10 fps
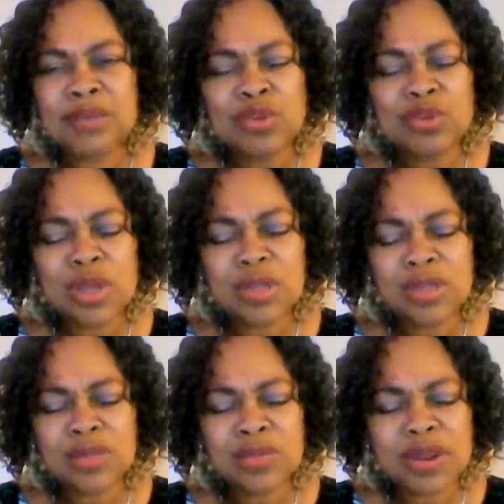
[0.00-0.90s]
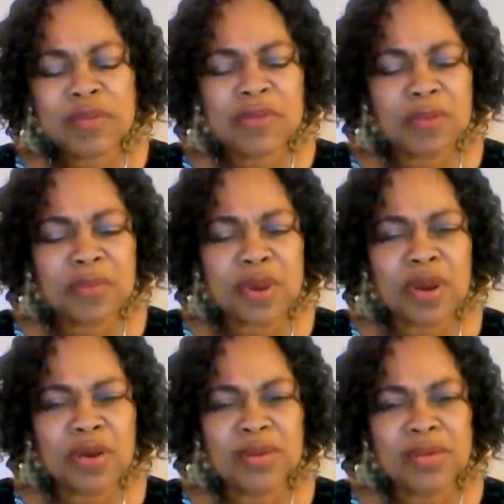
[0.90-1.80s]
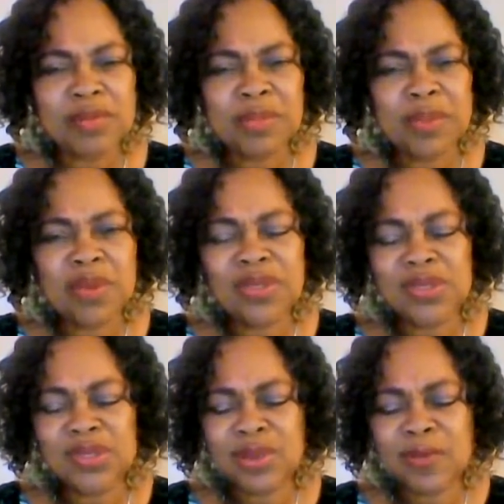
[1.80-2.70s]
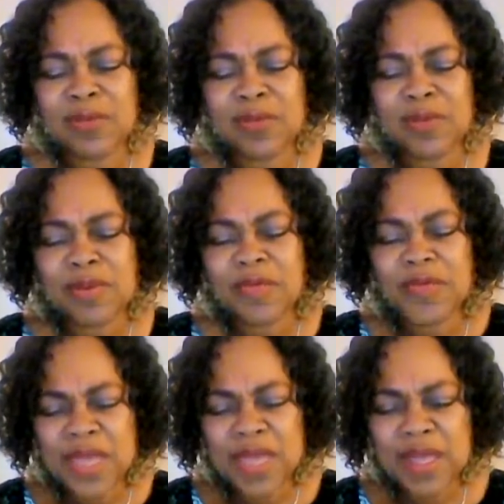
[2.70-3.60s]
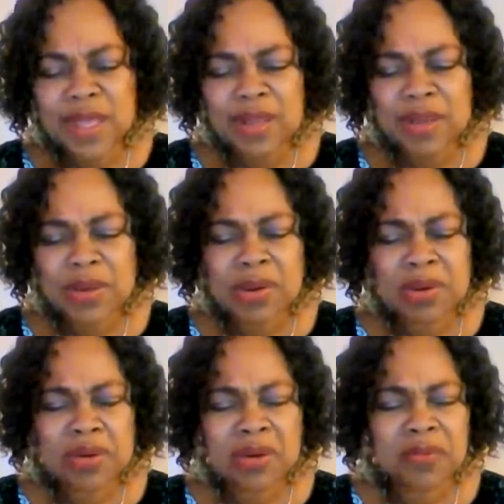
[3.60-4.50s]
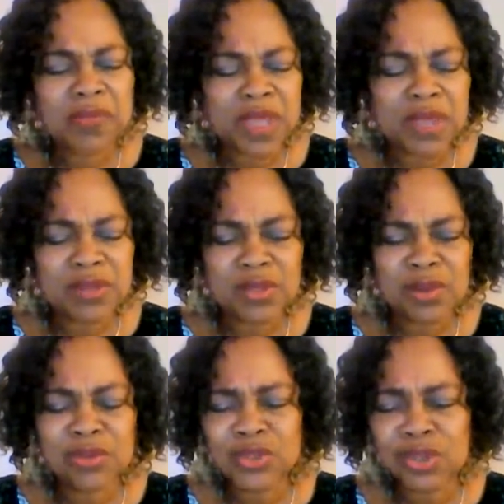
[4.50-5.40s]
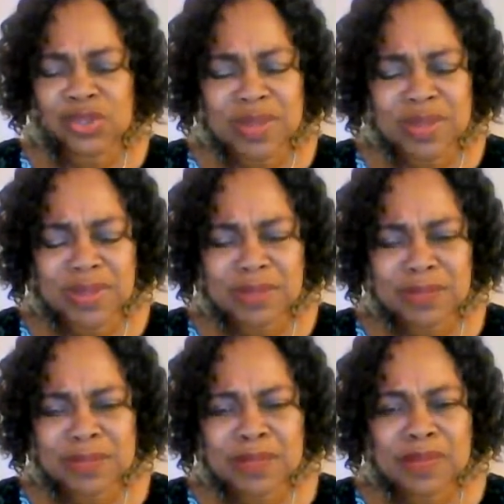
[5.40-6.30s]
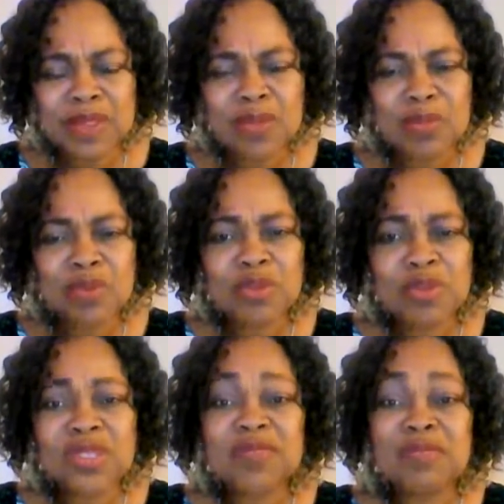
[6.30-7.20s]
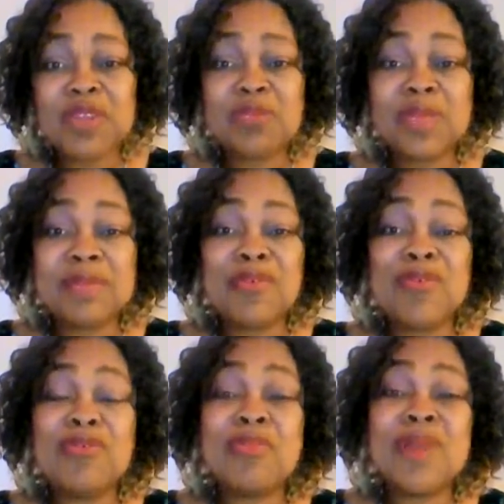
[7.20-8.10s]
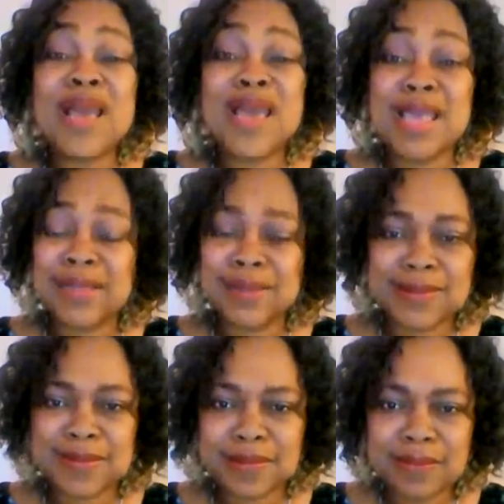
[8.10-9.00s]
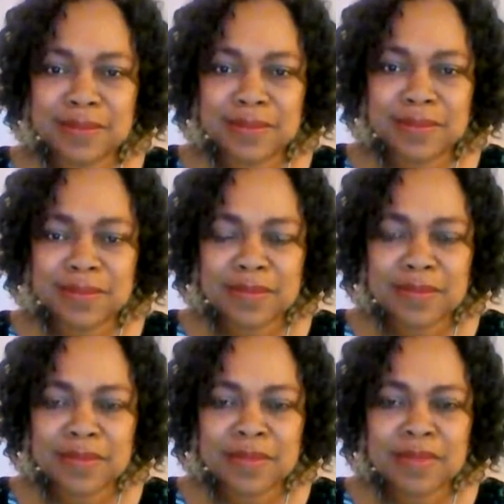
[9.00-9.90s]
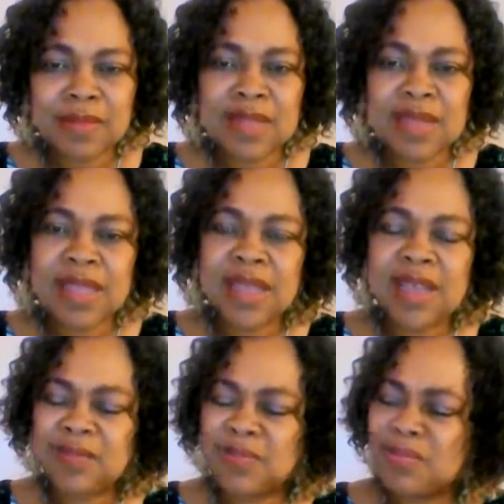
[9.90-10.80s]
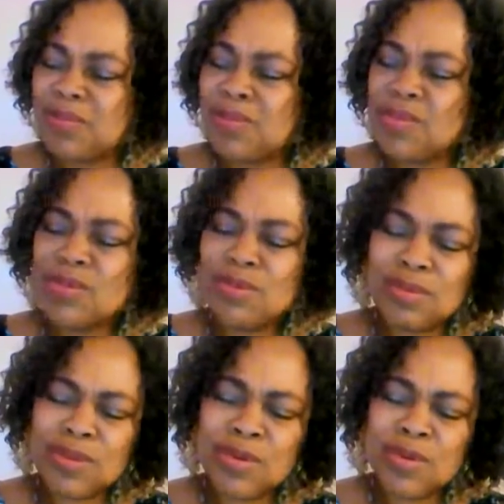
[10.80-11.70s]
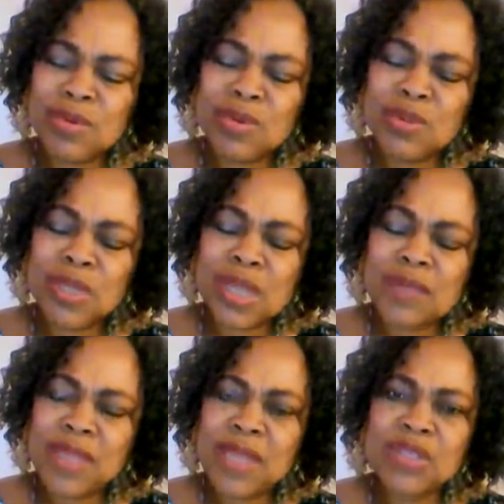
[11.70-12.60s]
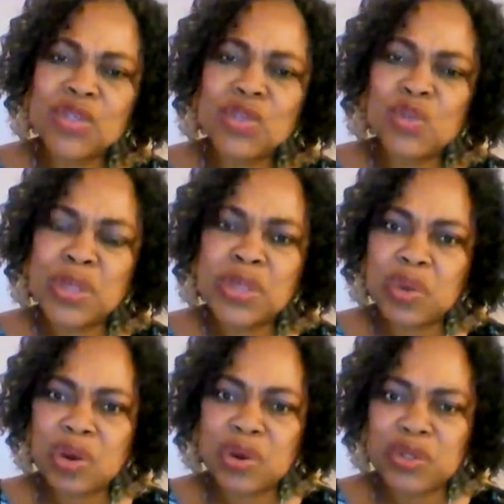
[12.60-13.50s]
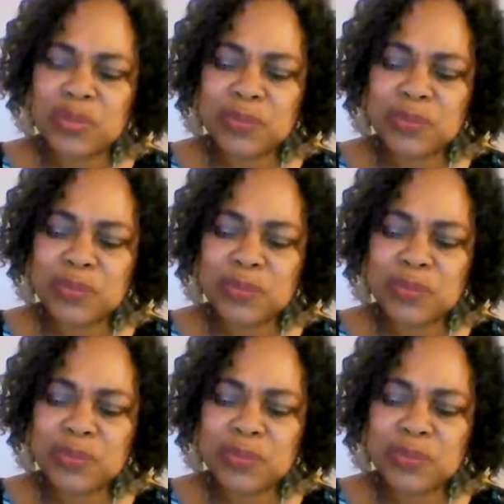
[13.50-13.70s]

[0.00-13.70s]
do not run away from God because of fear, of guilt, or judgment, but because they have made up their own minds that they do not want to have anything to do with God.